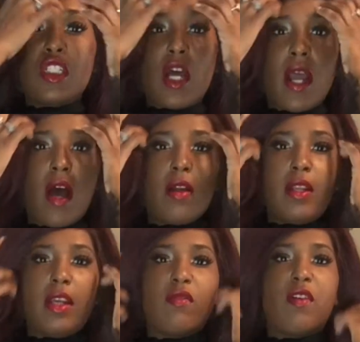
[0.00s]
show y'all
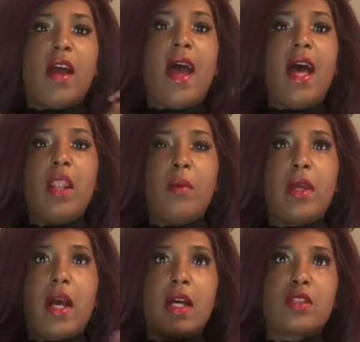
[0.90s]
different
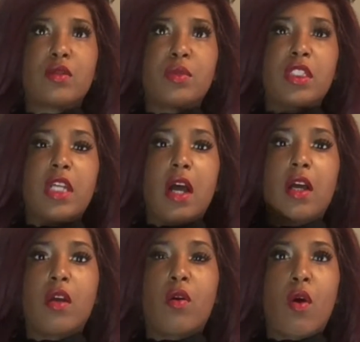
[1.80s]
Halloween costumes that y'all
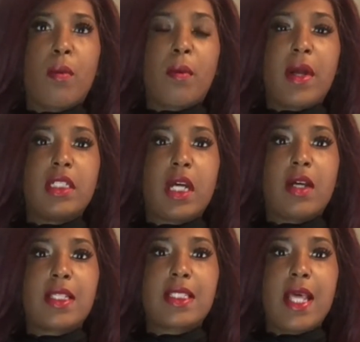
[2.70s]
can incorporate
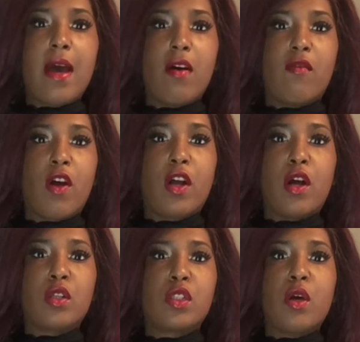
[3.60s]
y'all self or
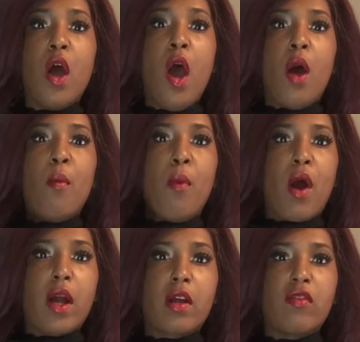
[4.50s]
go to
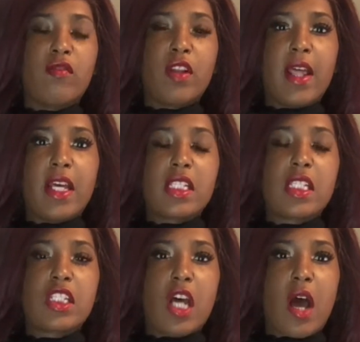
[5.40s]
bargain for
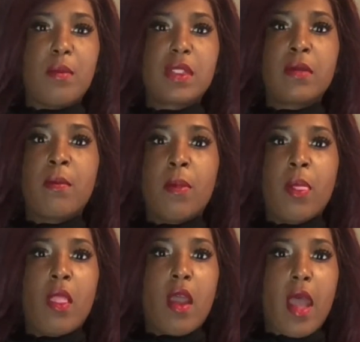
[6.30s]
less shops
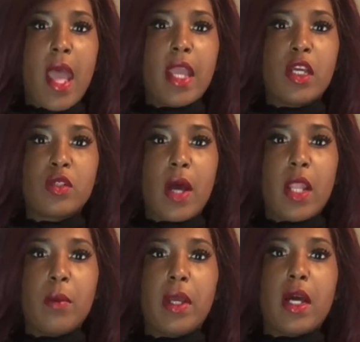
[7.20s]
and get your
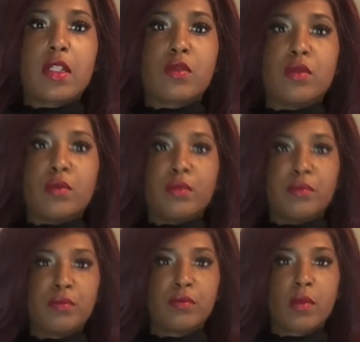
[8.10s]
Halloween costume.
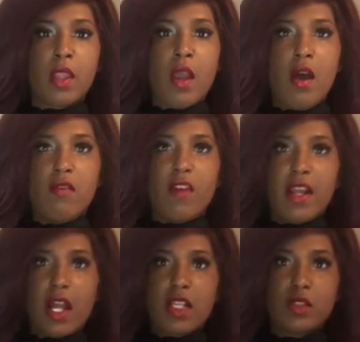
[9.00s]
For
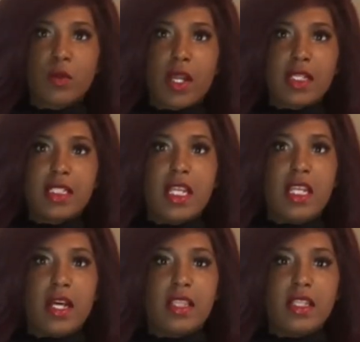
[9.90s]

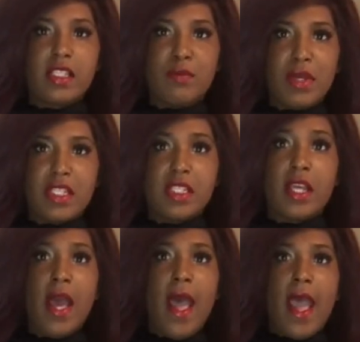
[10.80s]
$8.29, nothing's
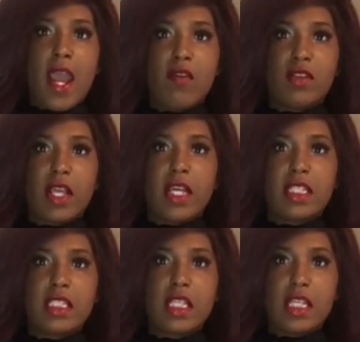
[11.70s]
missing.
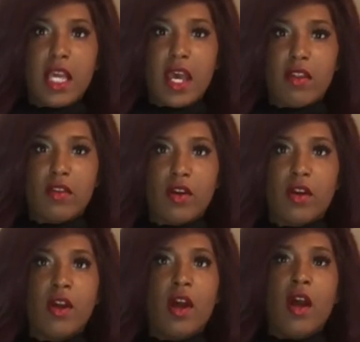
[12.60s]
Everything's together.